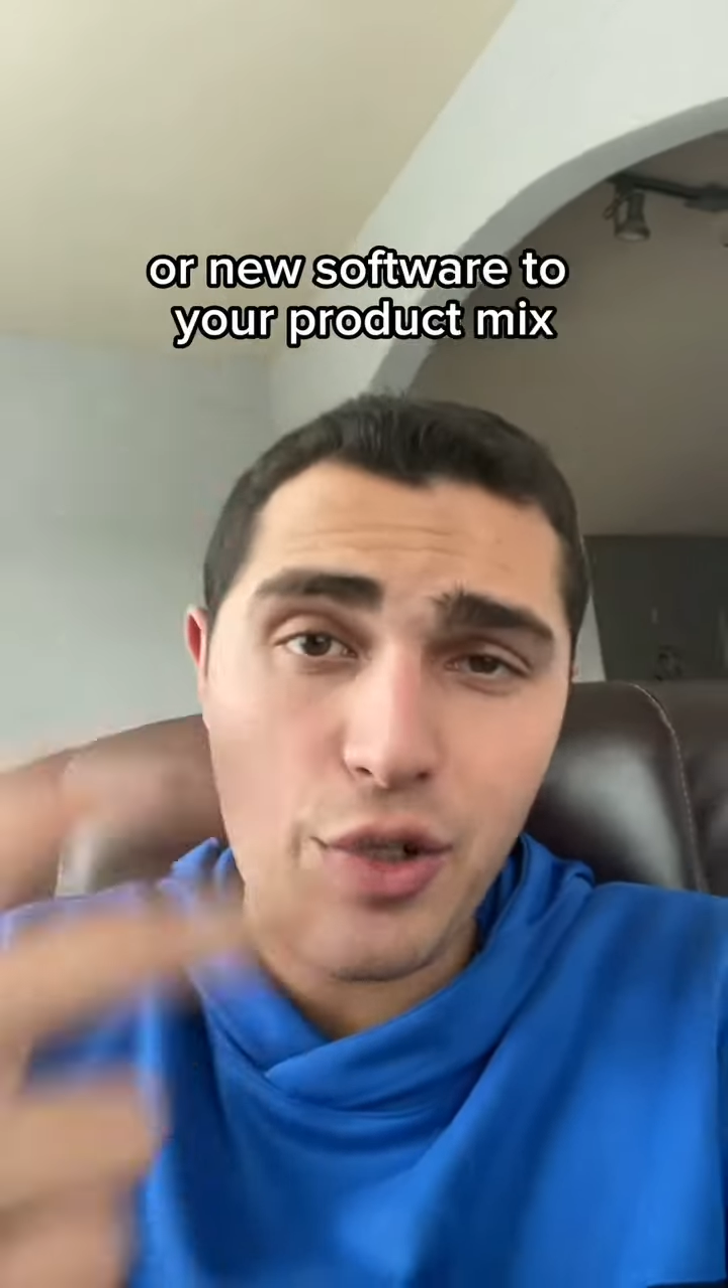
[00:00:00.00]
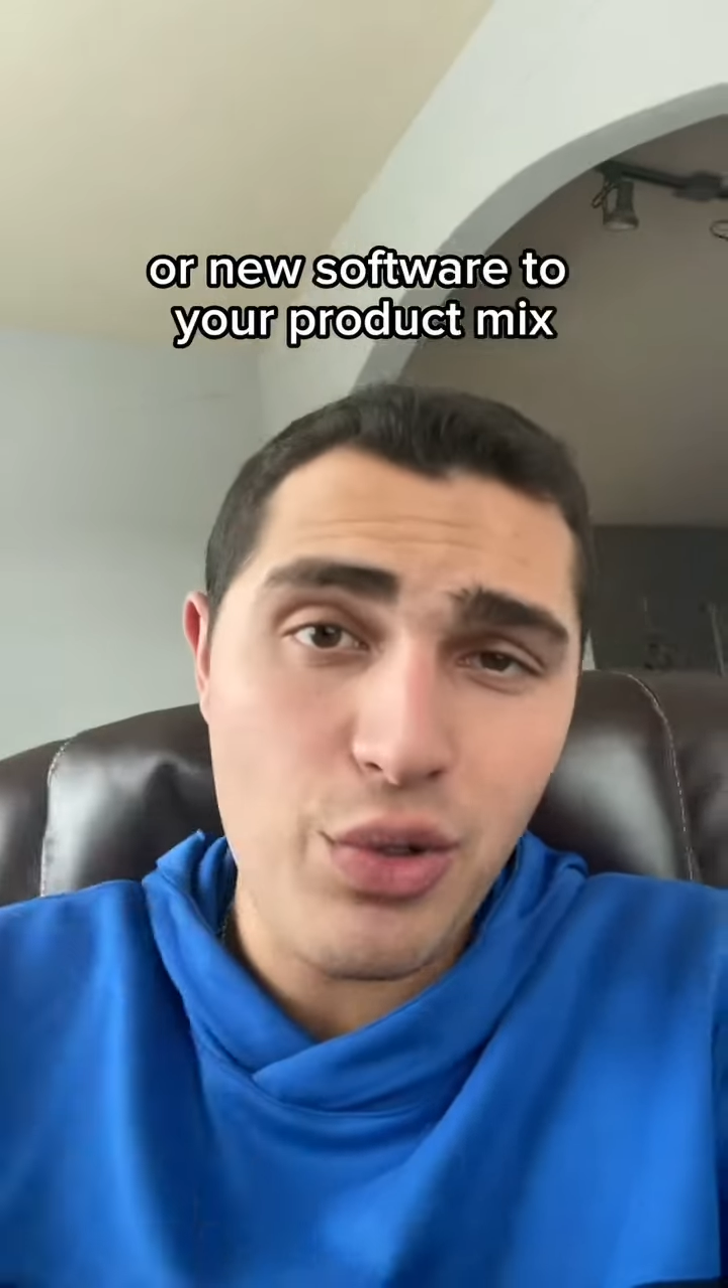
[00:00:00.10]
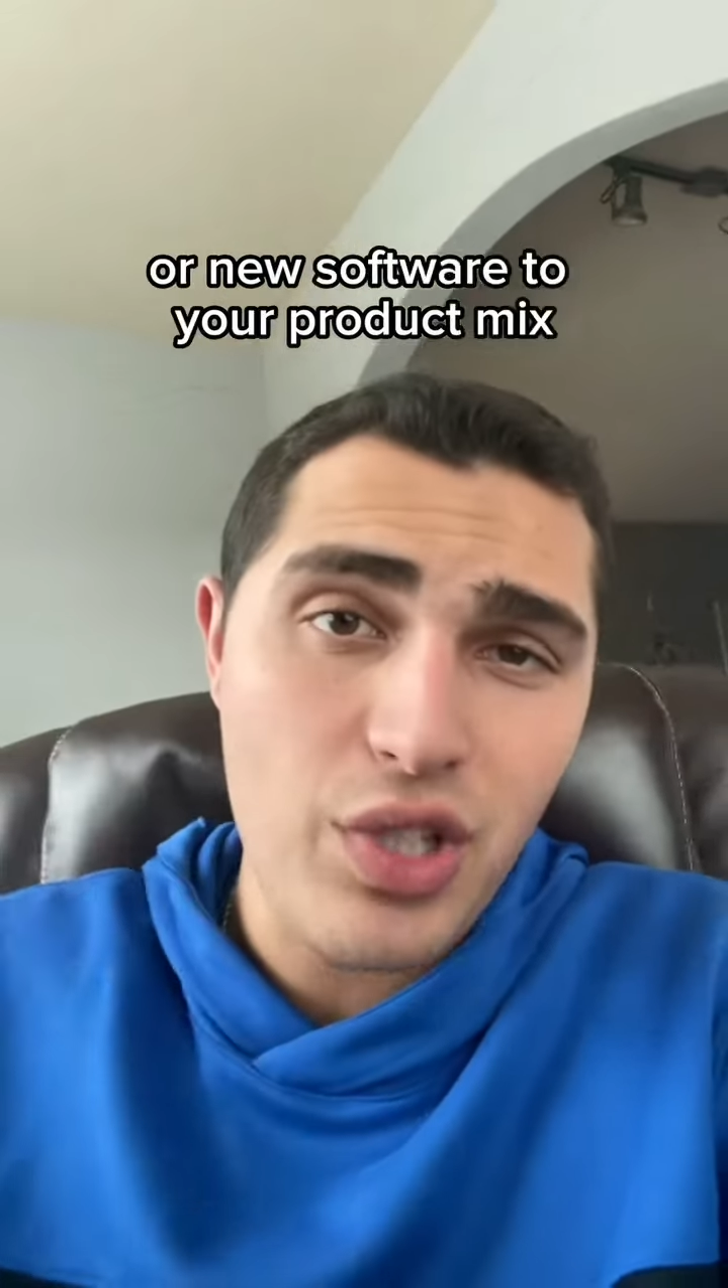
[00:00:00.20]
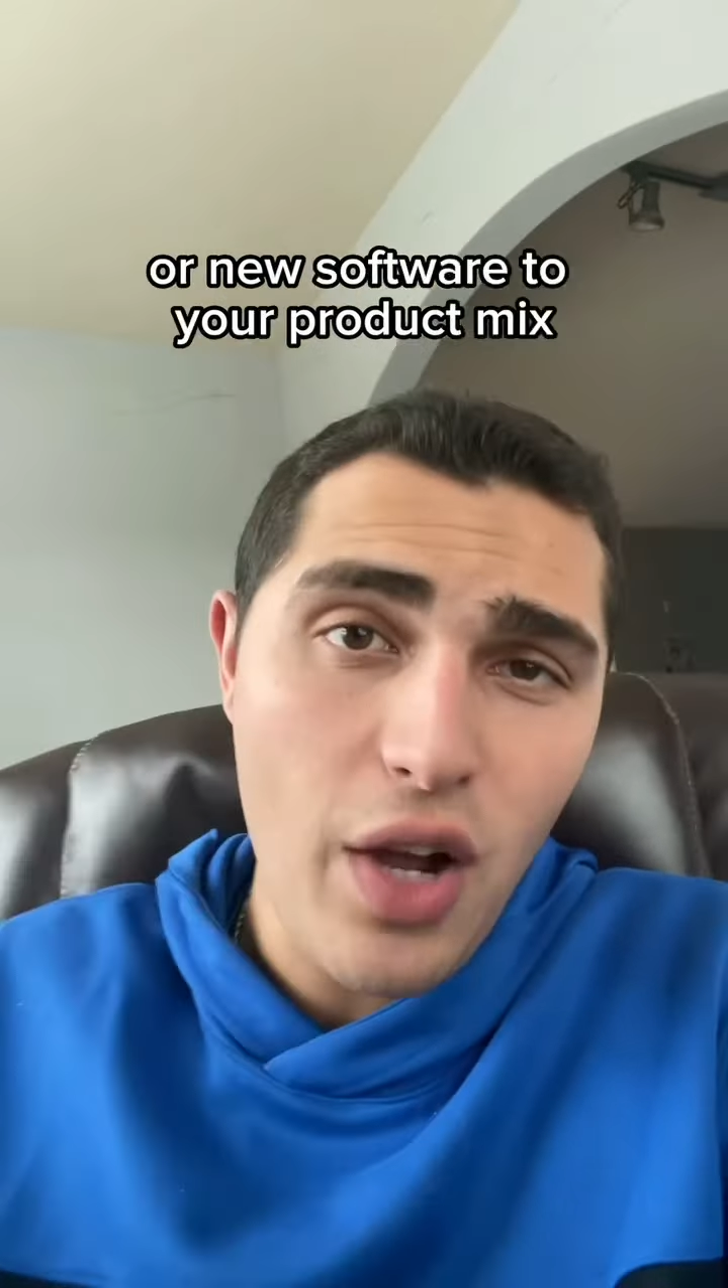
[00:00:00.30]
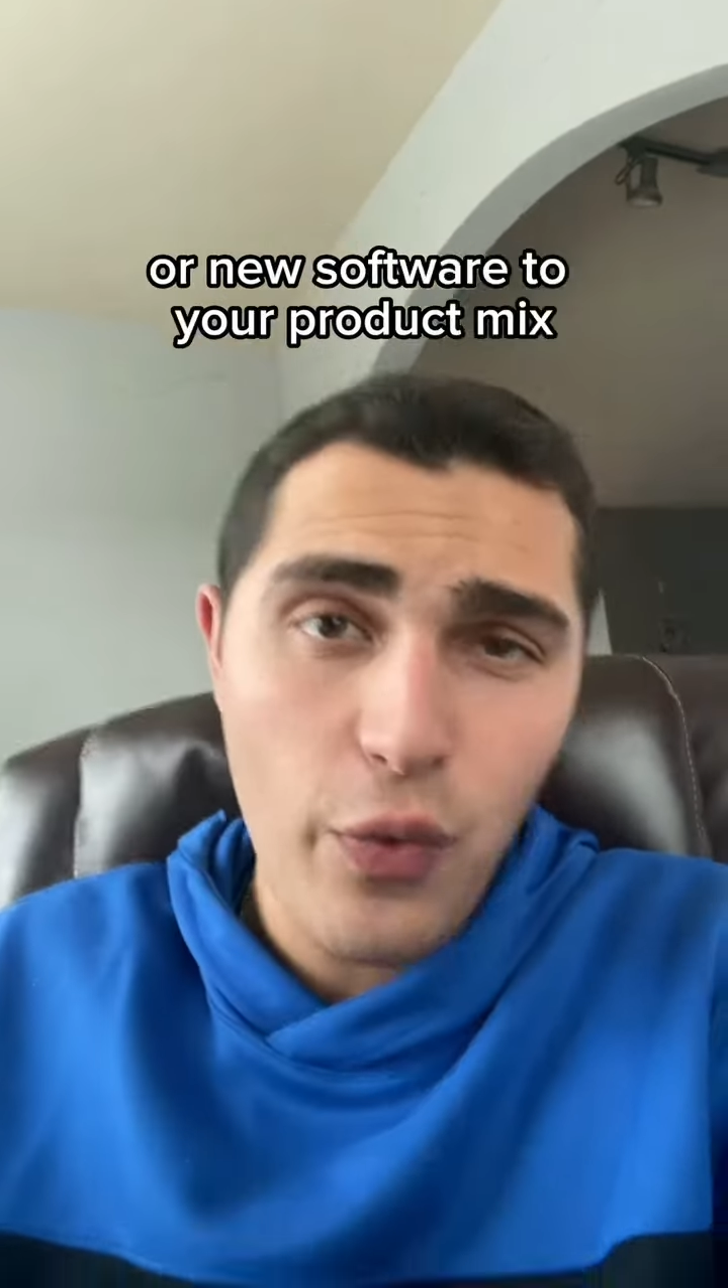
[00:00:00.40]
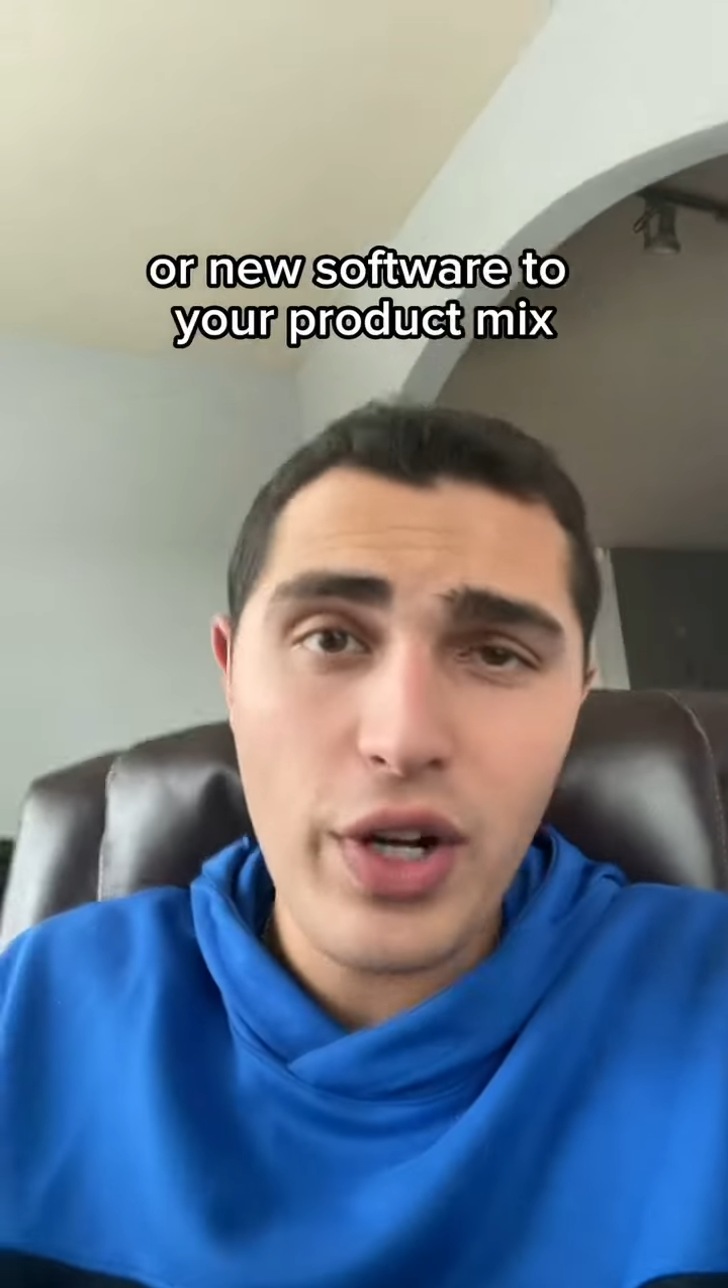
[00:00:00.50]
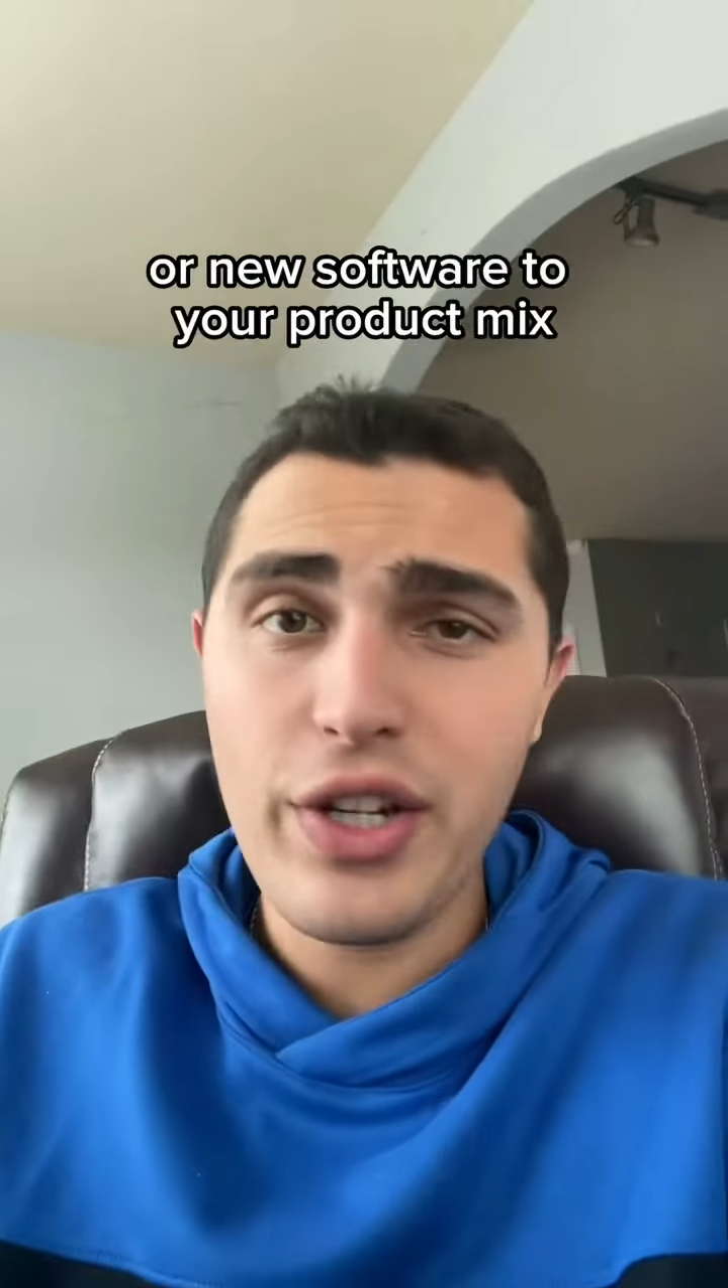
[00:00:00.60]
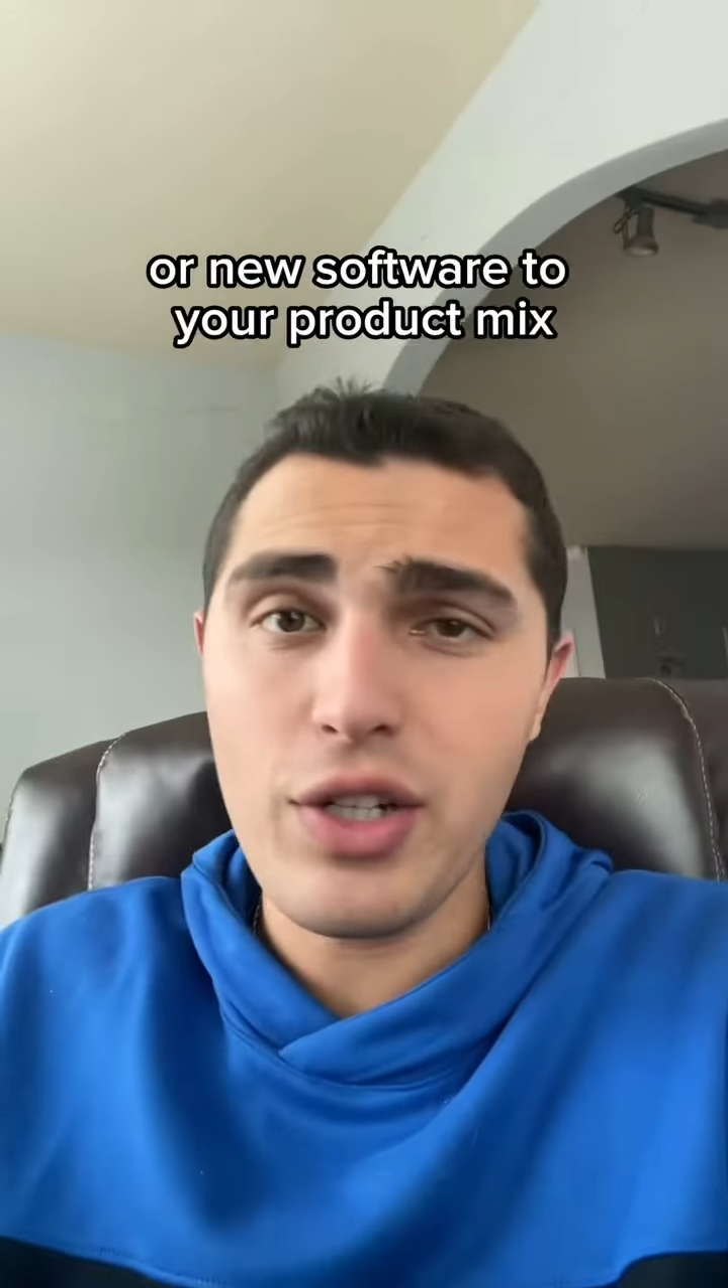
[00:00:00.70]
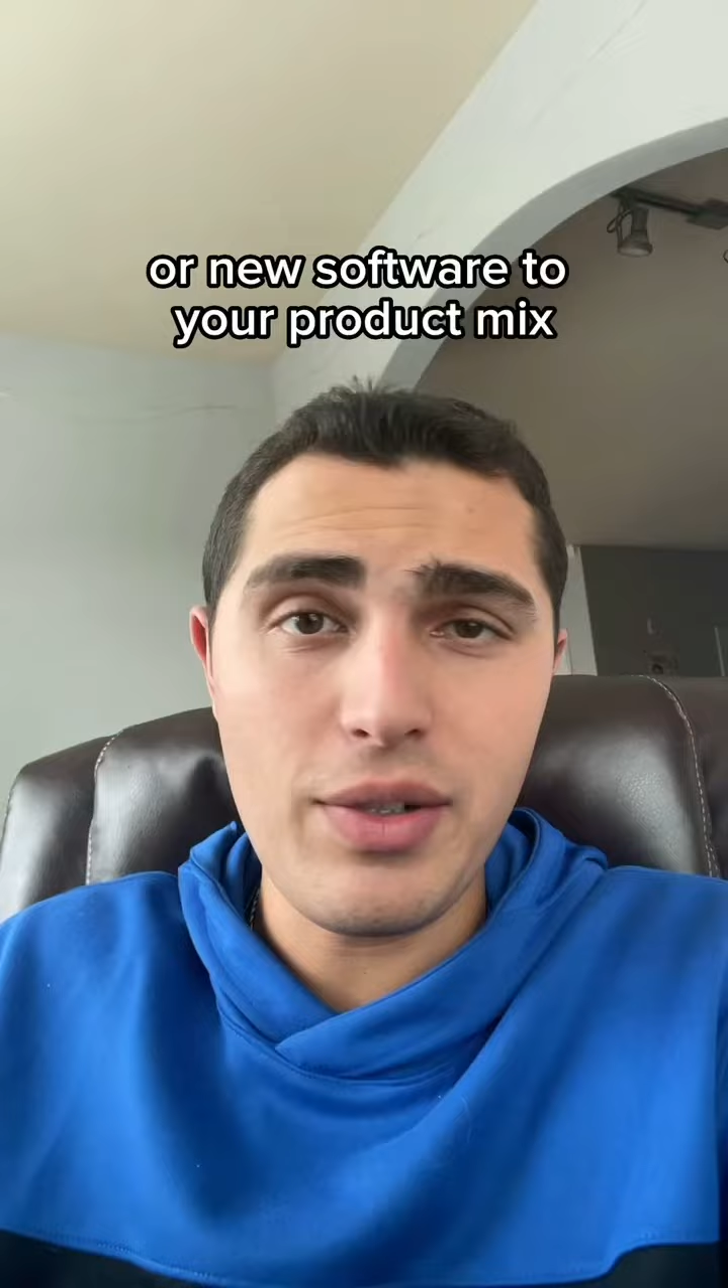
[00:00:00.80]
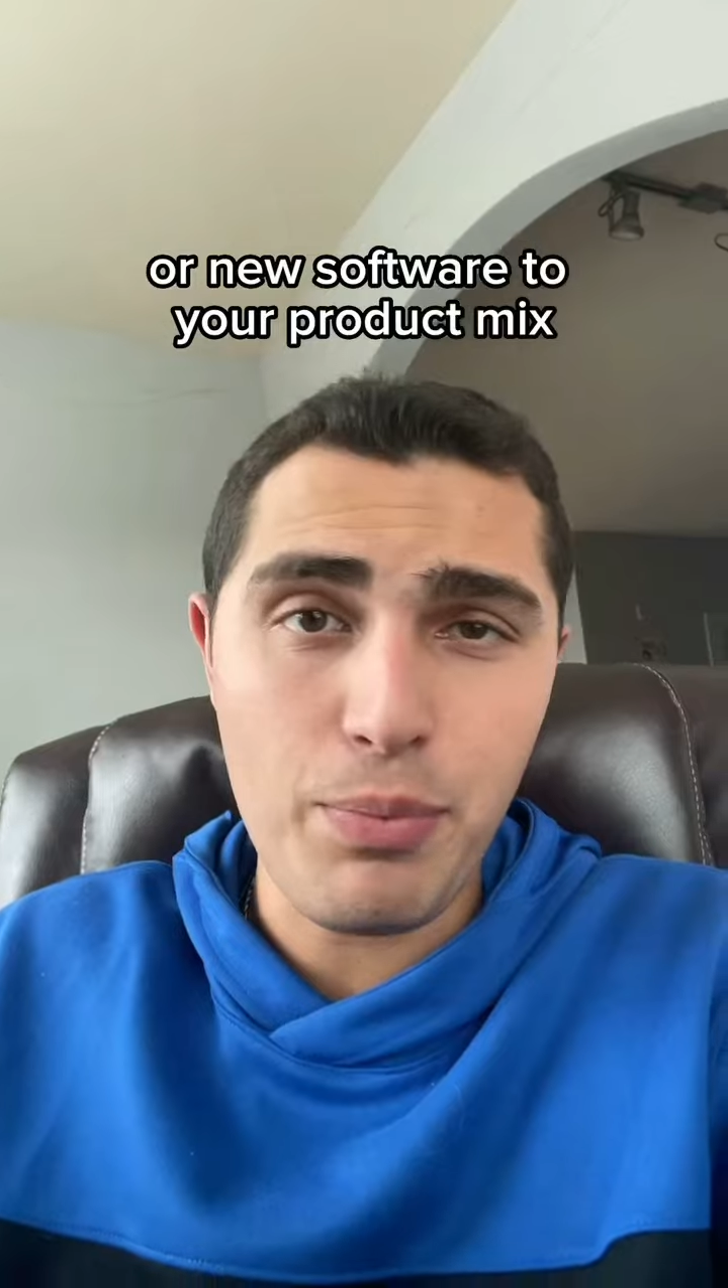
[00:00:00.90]
or new software
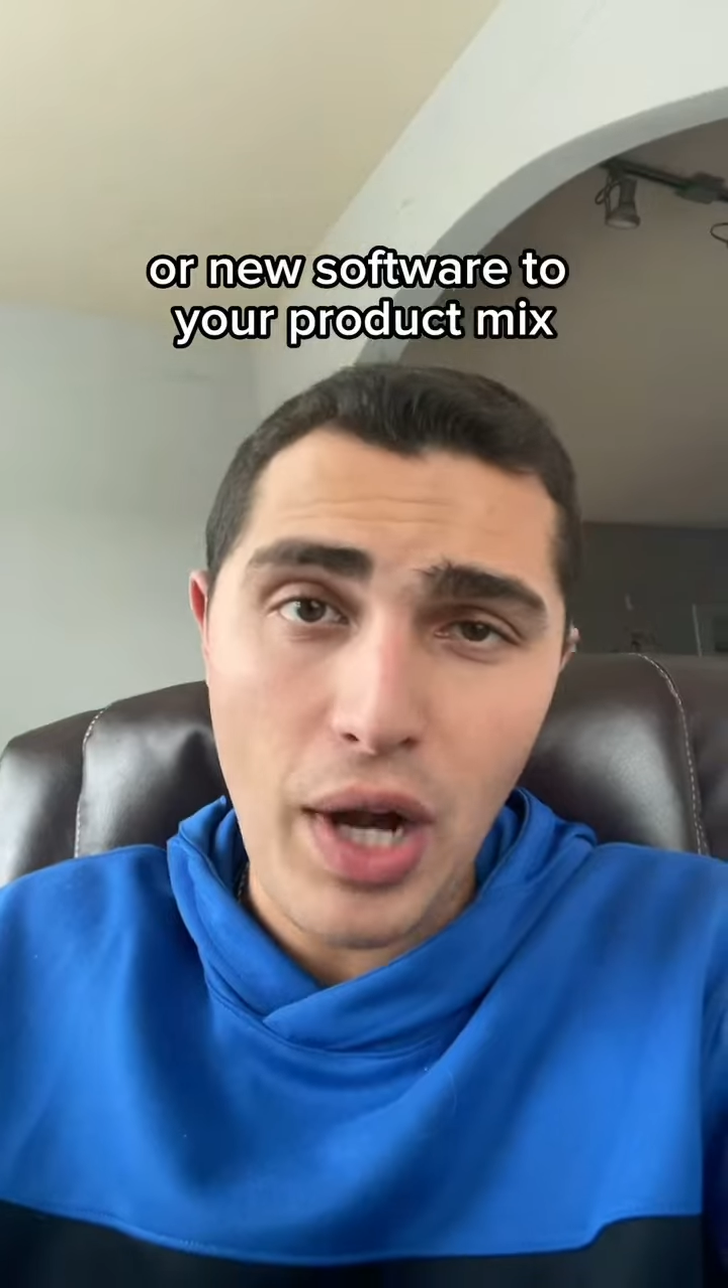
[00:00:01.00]
to your